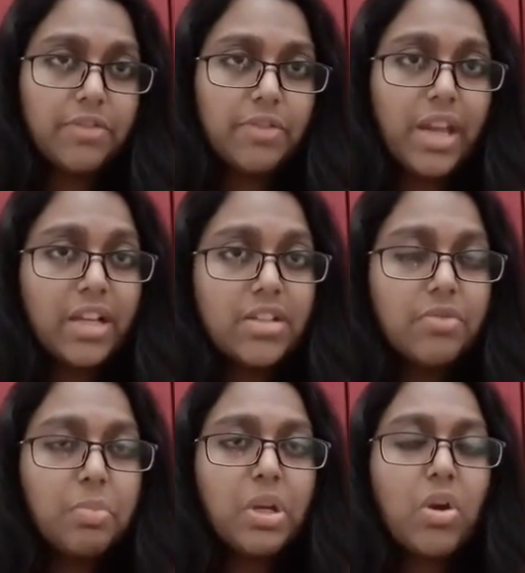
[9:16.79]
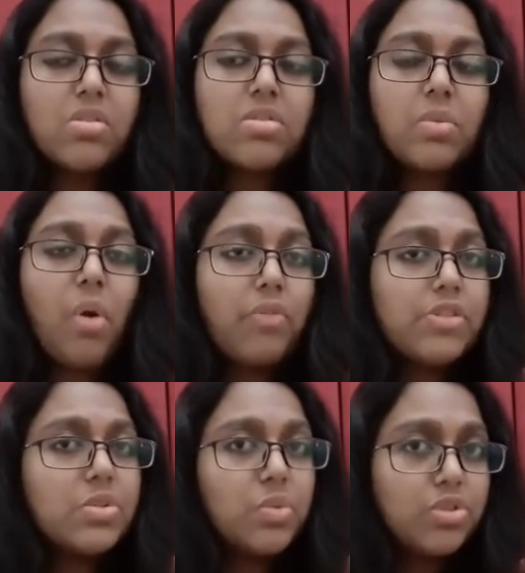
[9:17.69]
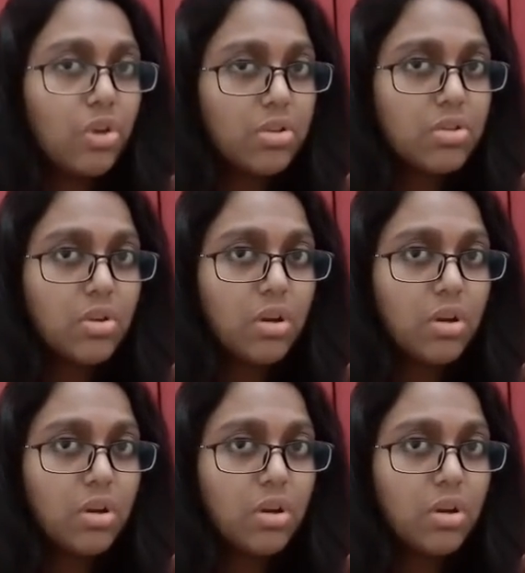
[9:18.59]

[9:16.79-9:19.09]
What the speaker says: Negative because the offices were shut